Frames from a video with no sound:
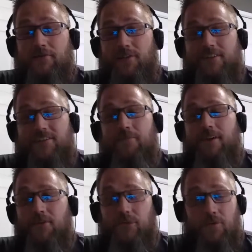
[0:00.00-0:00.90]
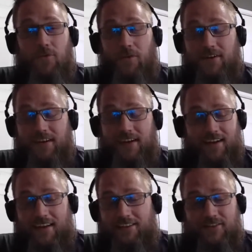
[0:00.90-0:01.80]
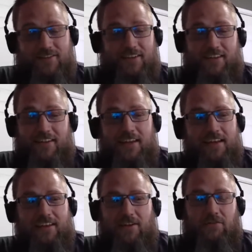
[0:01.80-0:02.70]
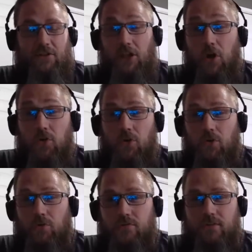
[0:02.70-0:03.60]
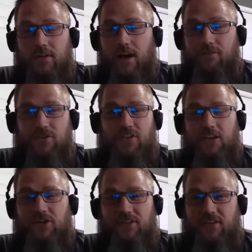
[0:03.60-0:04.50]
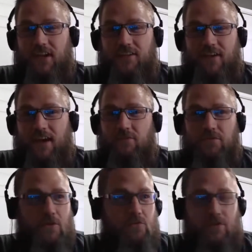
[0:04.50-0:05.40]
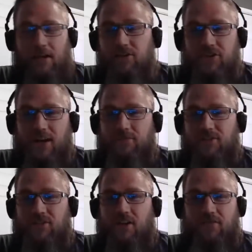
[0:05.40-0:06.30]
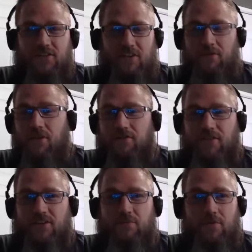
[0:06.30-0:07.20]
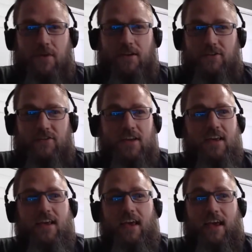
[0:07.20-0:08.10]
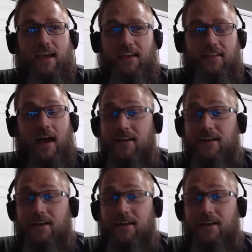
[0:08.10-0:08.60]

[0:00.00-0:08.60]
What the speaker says: friends come out of the woodwork in local conversations that I've had with local gun shops and stuff on some of their Facebook pages. And I